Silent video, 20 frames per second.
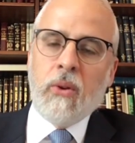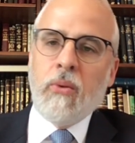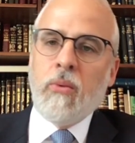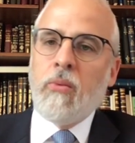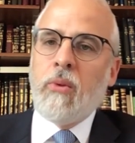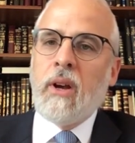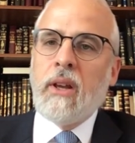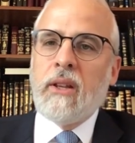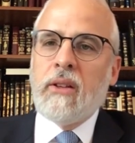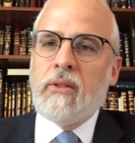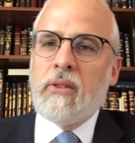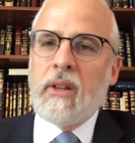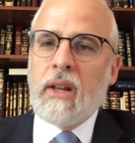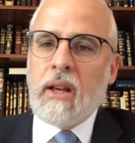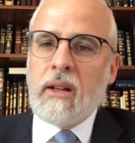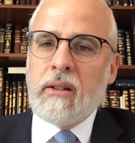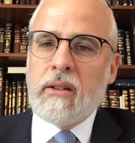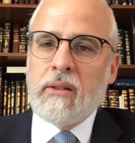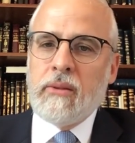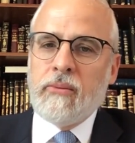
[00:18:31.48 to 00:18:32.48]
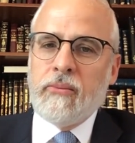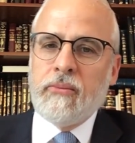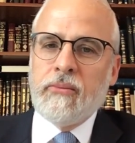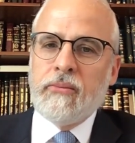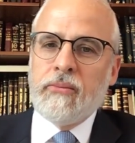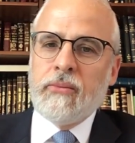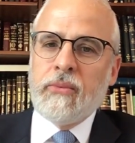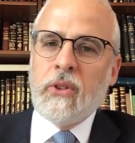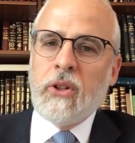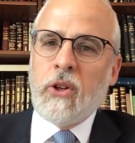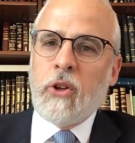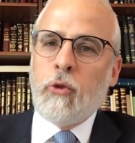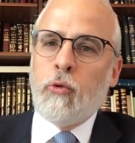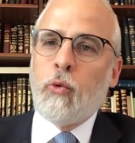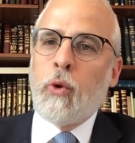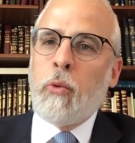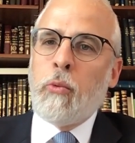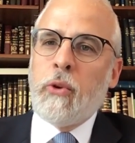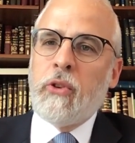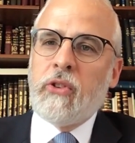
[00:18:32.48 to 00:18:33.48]
Why is that?
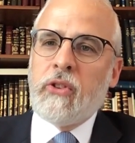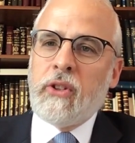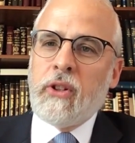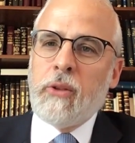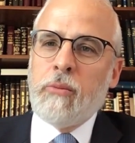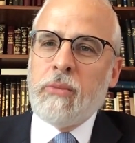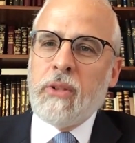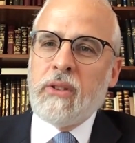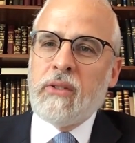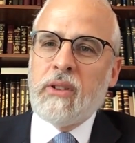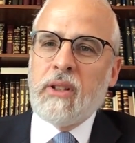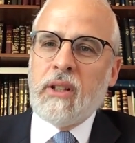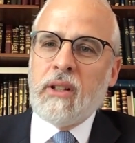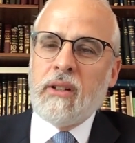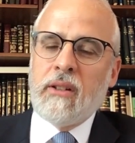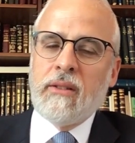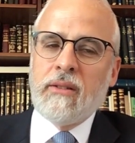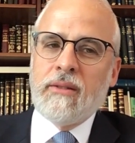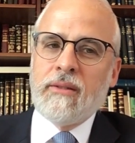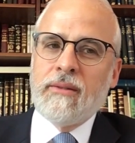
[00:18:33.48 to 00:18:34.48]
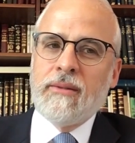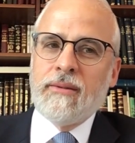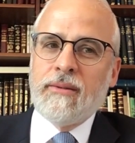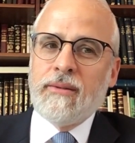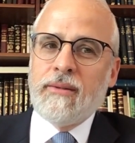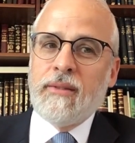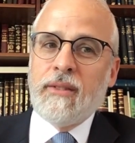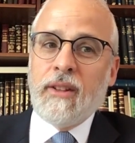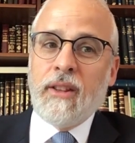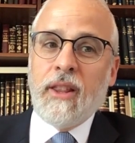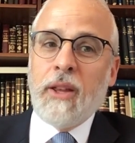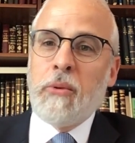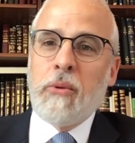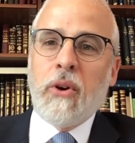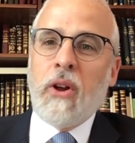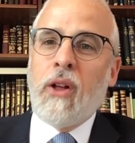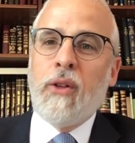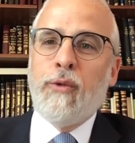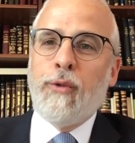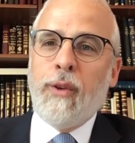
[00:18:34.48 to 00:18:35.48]
What was still missing? They
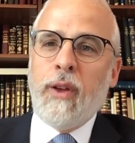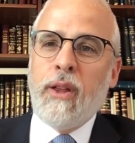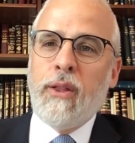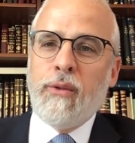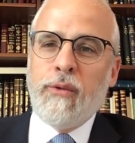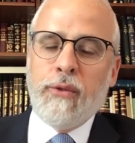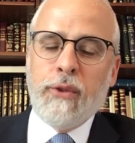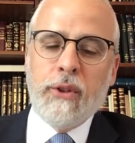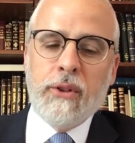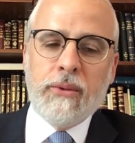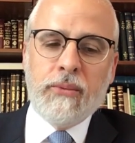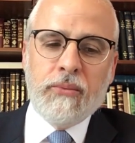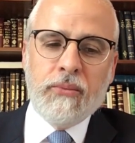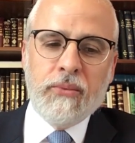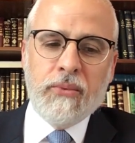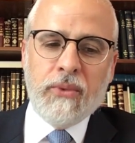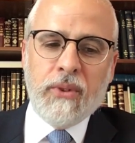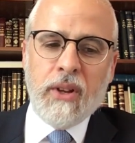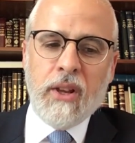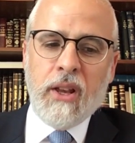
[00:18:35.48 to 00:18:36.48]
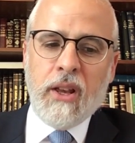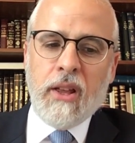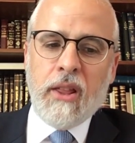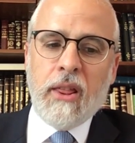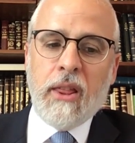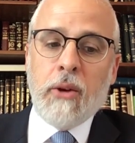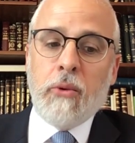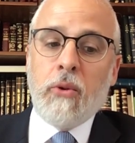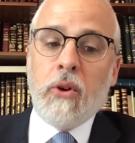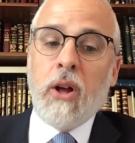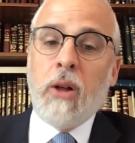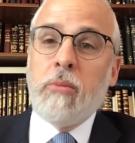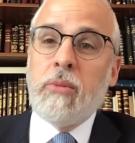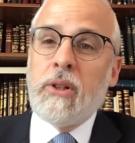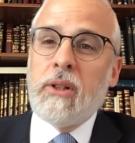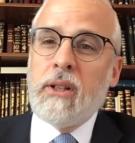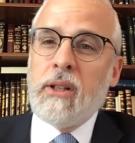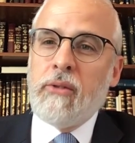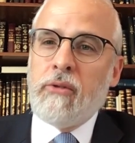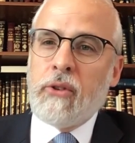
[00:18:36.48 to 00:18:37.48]
were all faithful. They were all
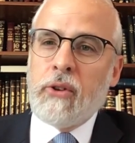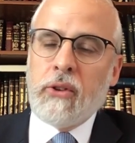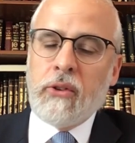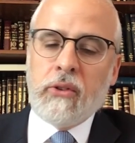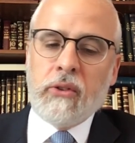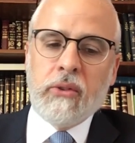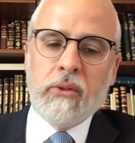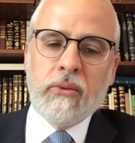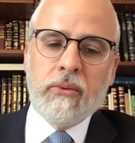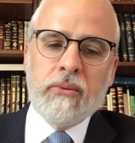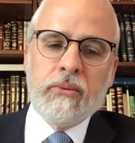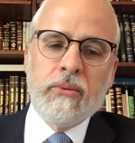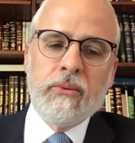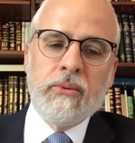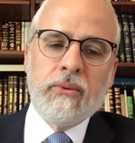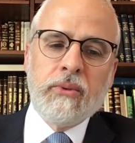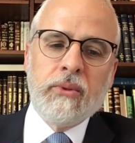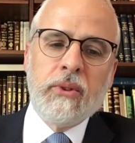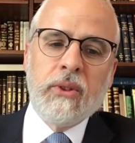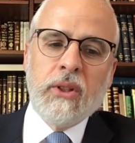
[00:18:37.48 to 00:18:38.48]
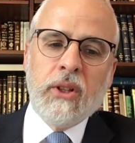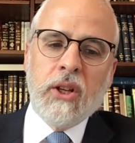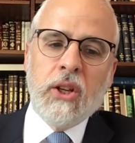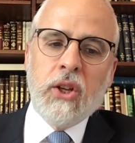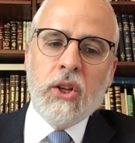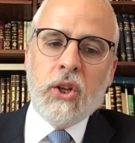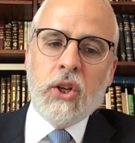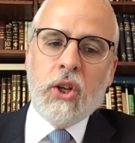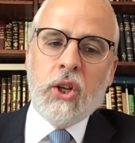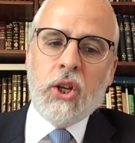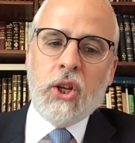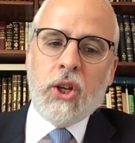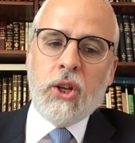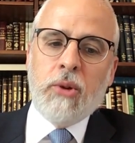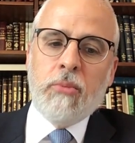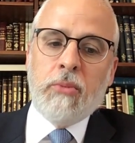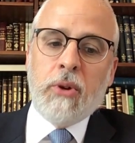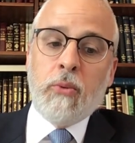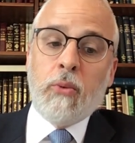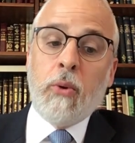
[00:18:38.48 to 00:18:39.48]
believers.
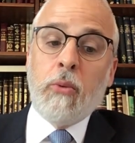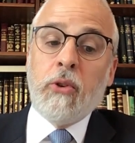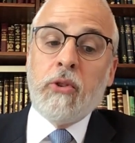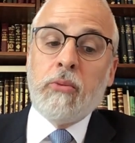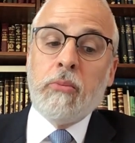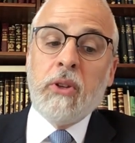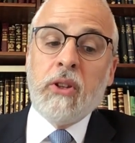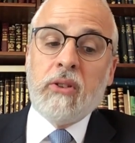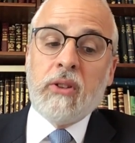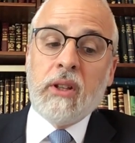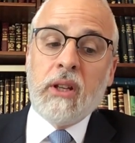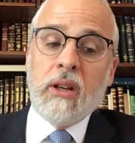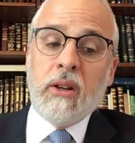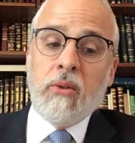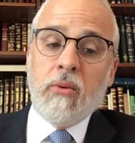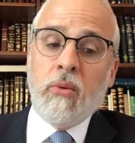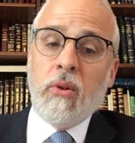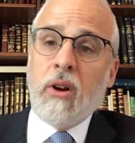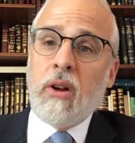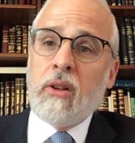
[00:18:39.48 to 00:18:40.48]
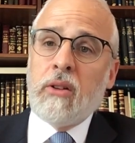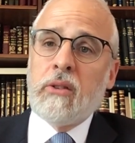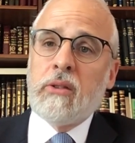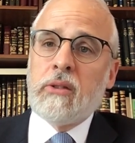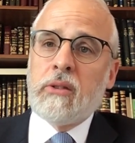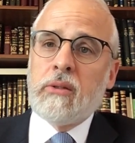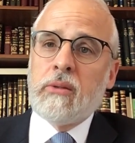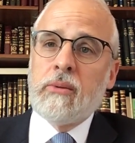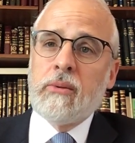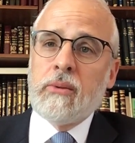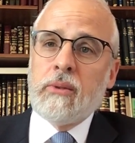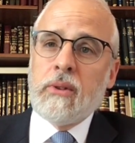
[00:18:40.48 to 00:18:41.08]
But what was missing was